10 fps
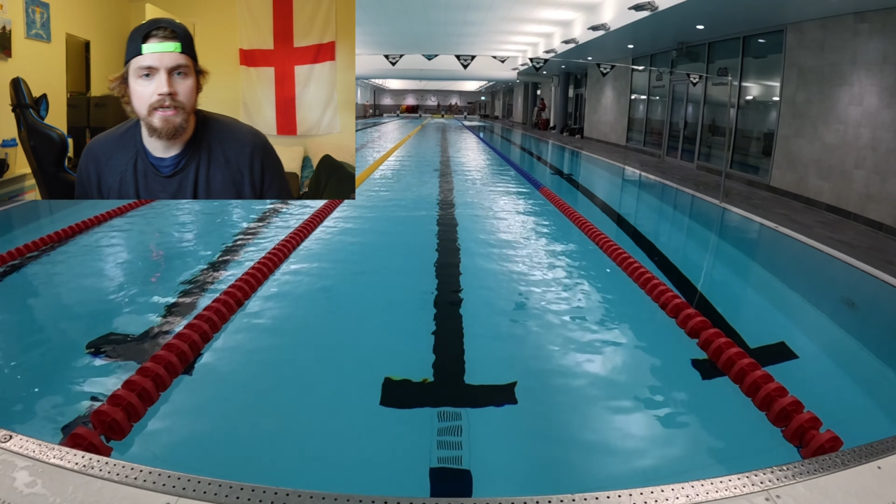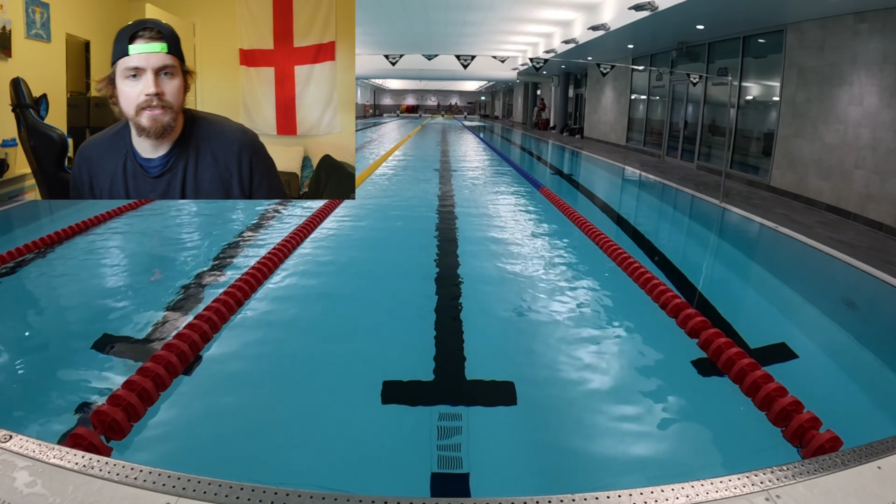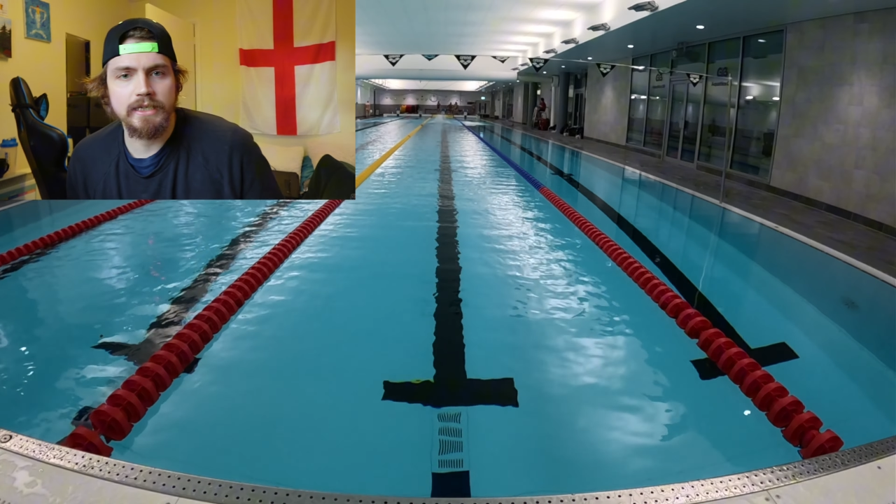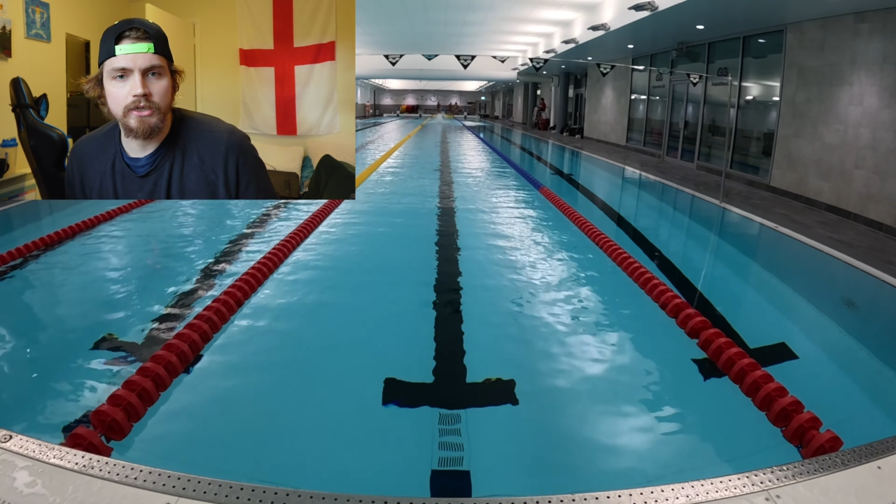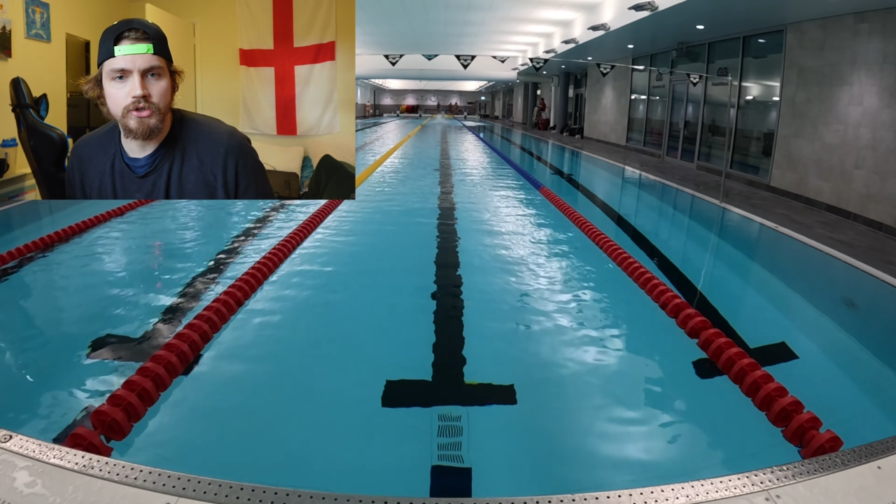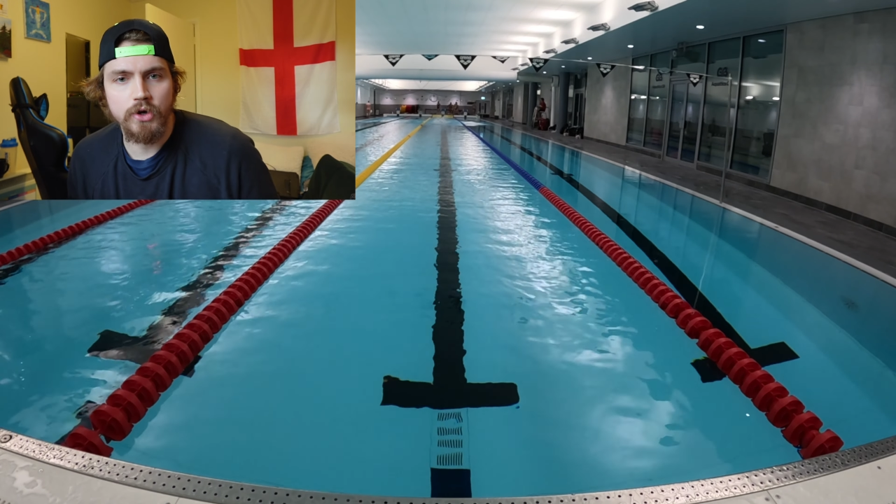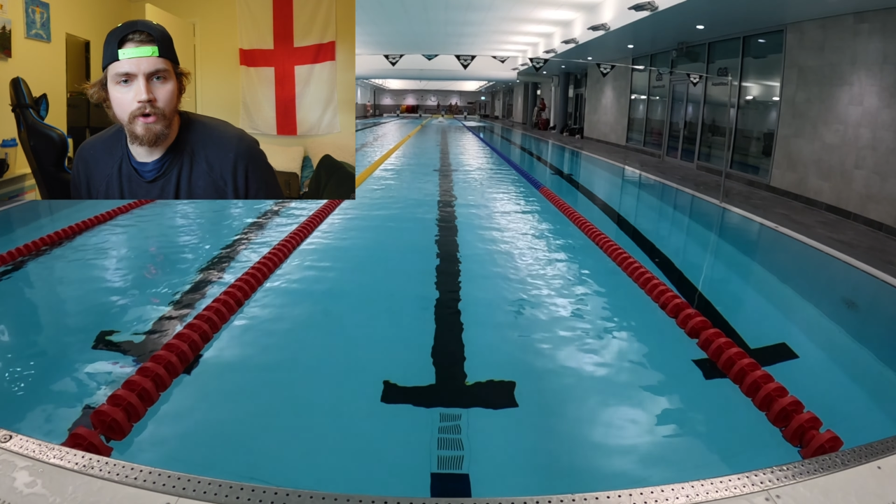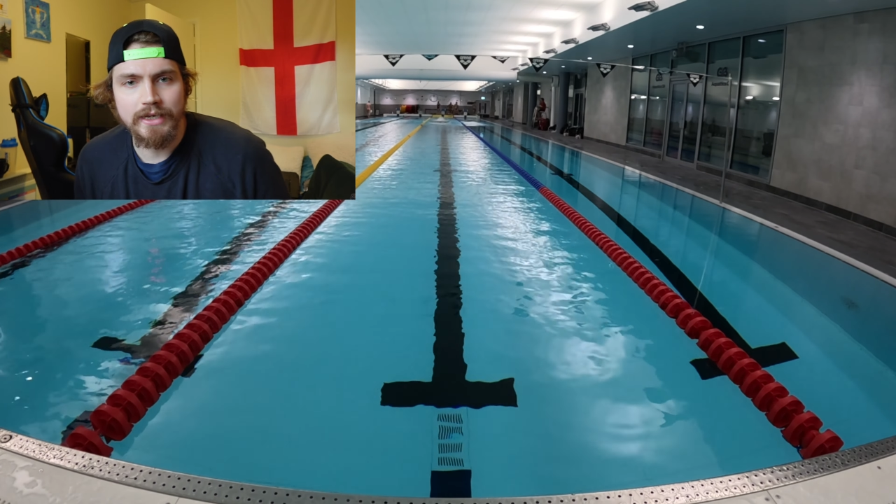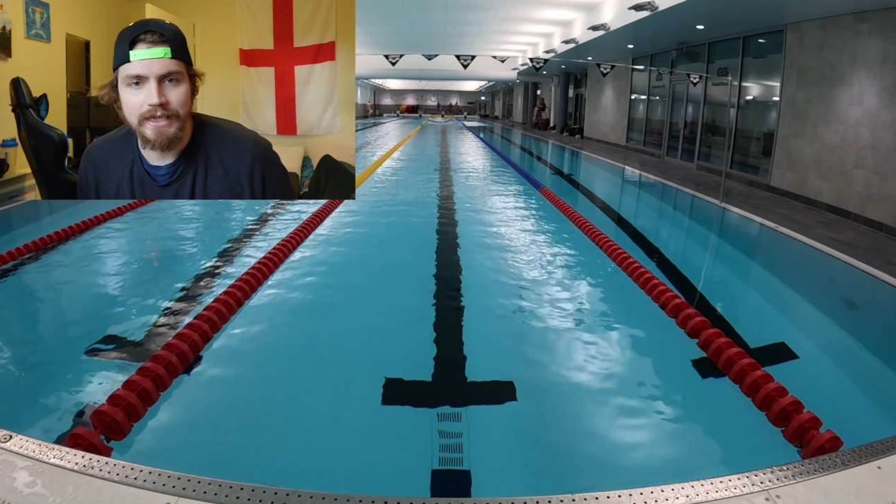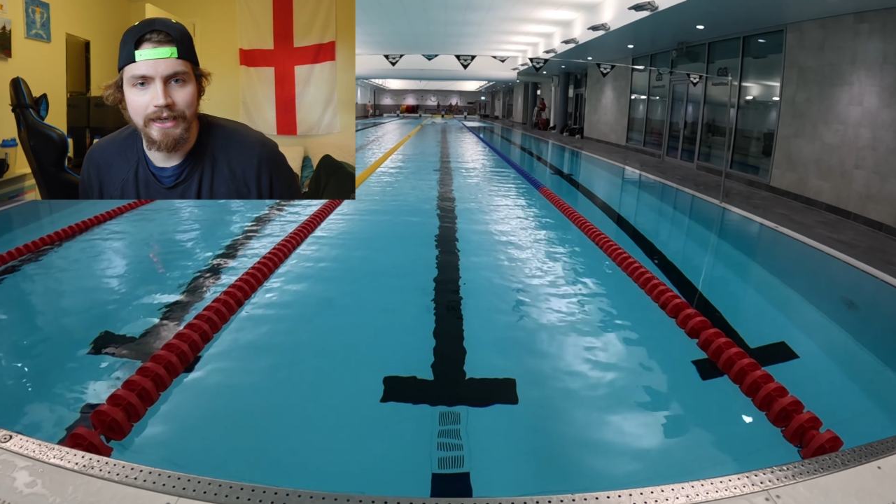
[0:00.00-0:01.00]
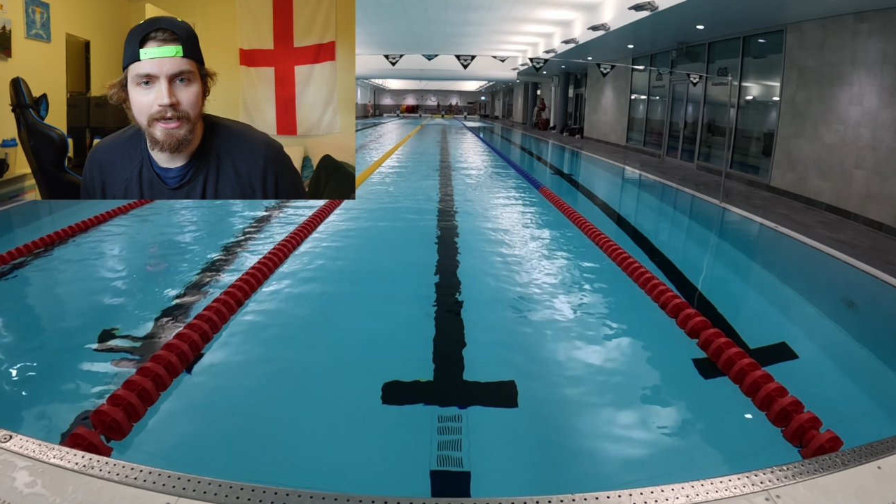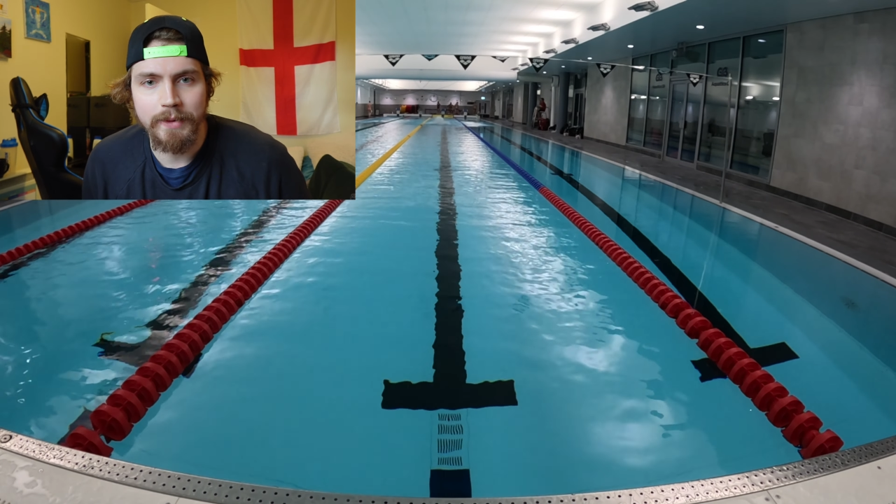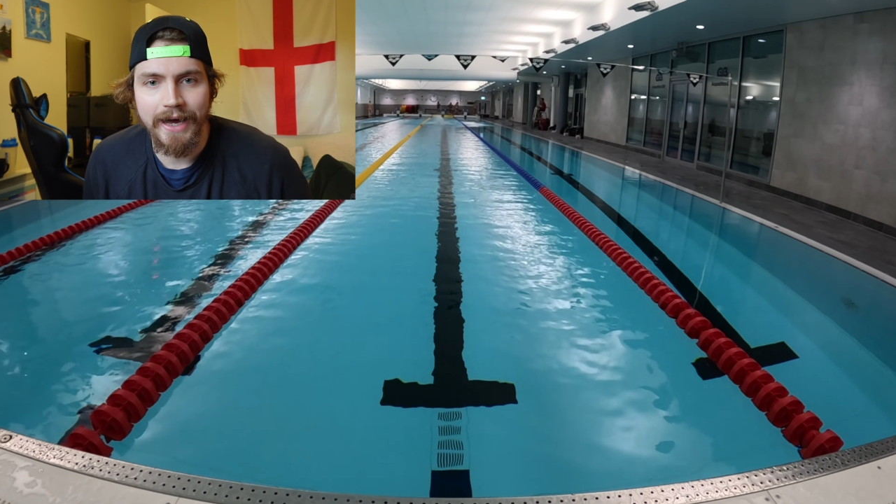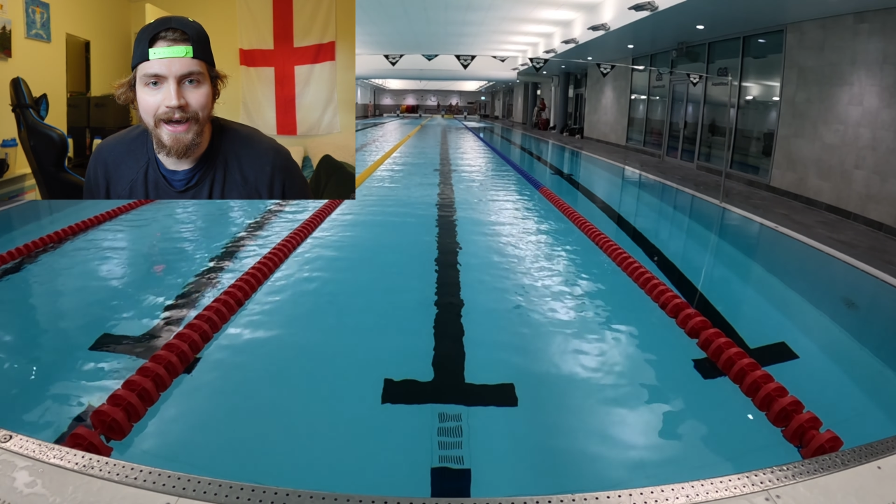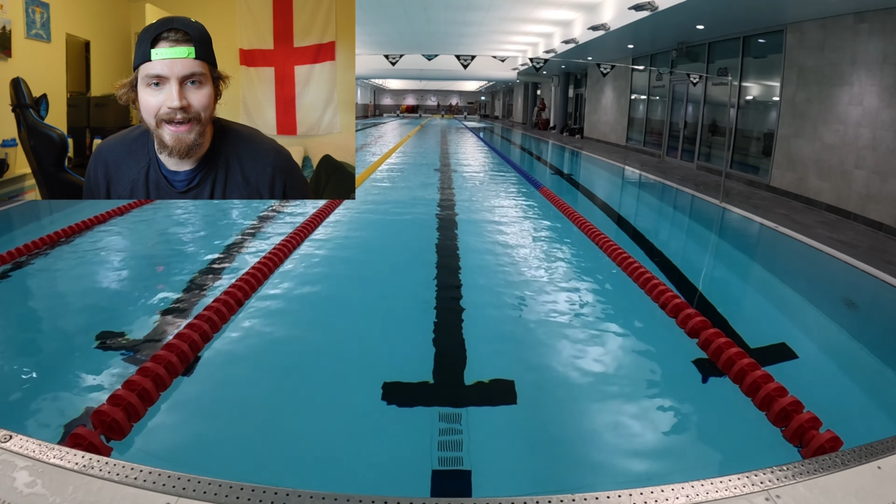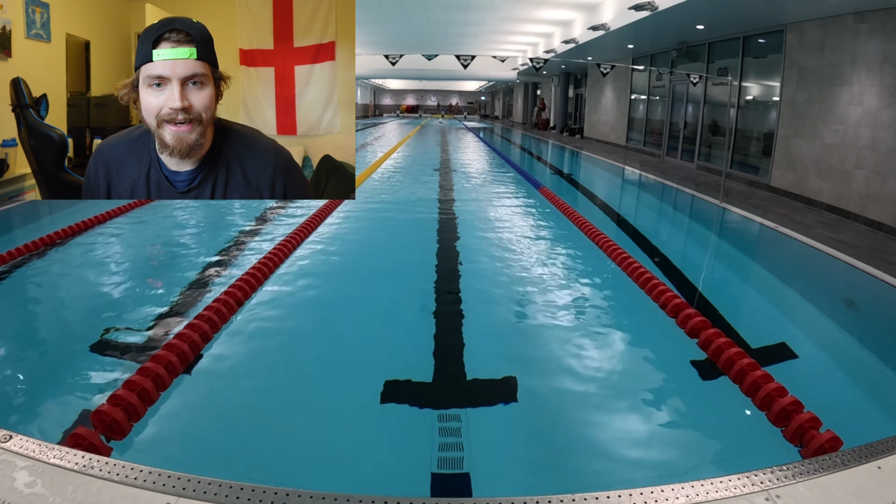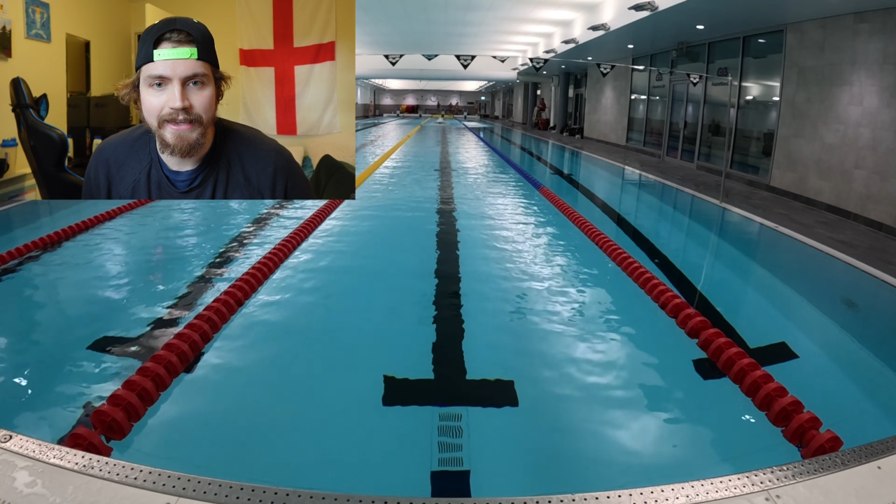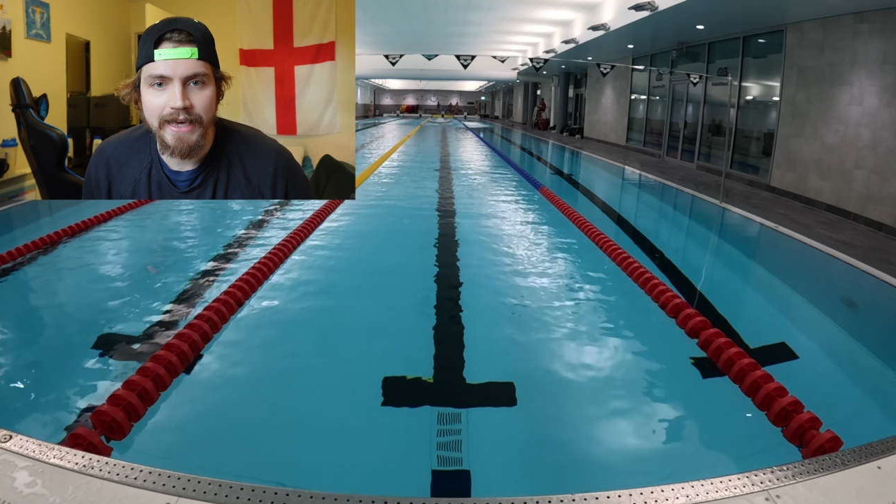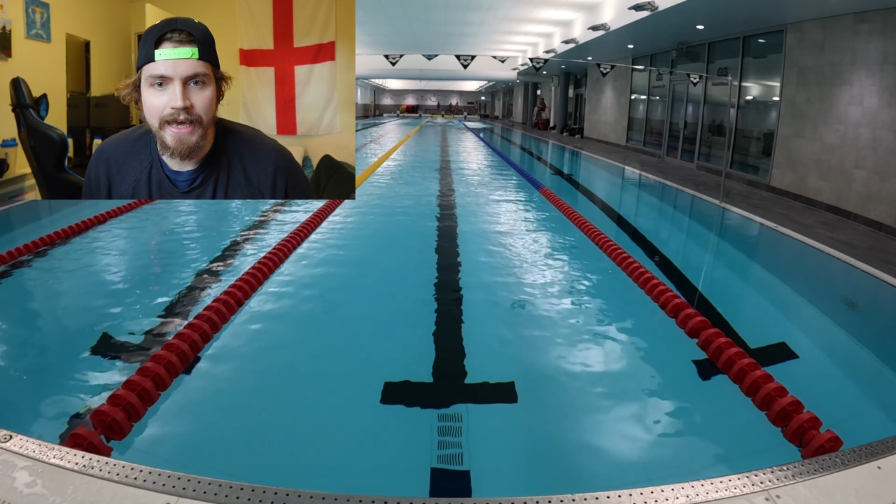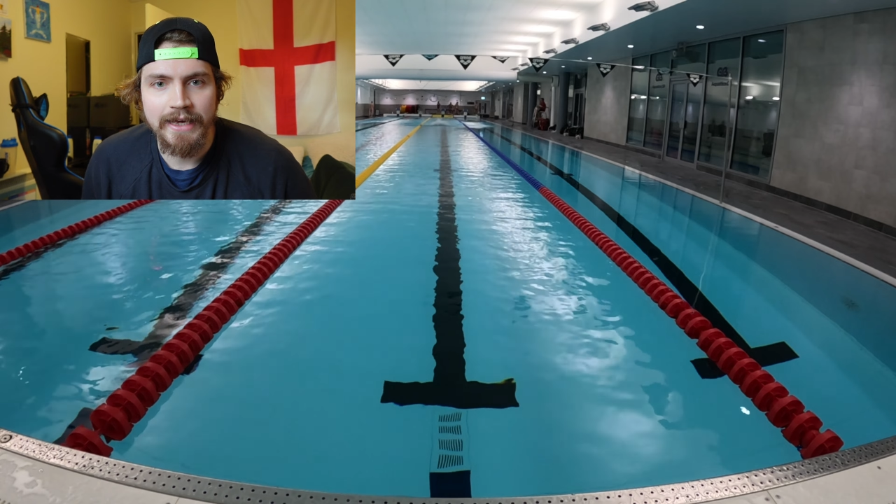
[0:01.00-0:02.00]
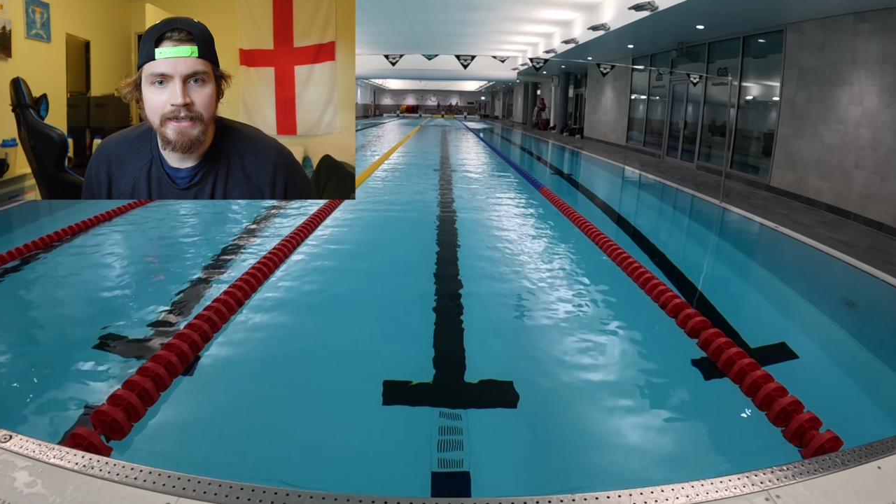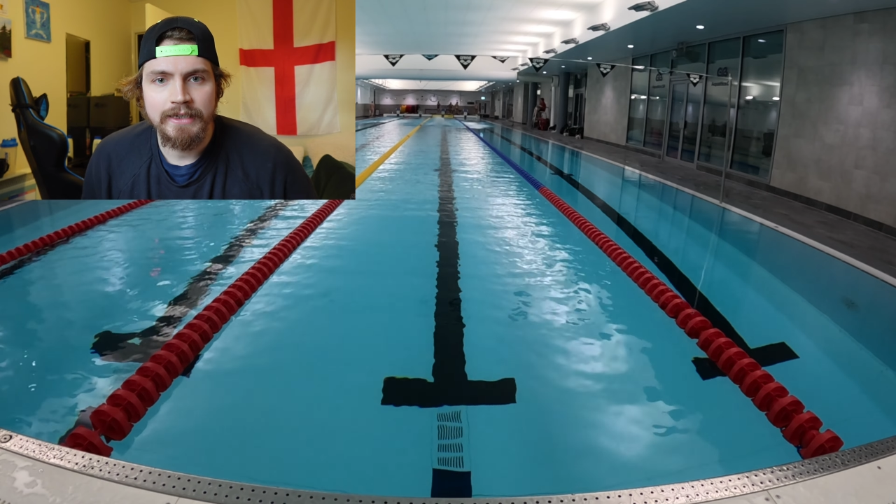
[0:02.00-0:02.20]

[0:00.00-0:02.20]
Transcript: you see the stroke rate's a little bit higher there,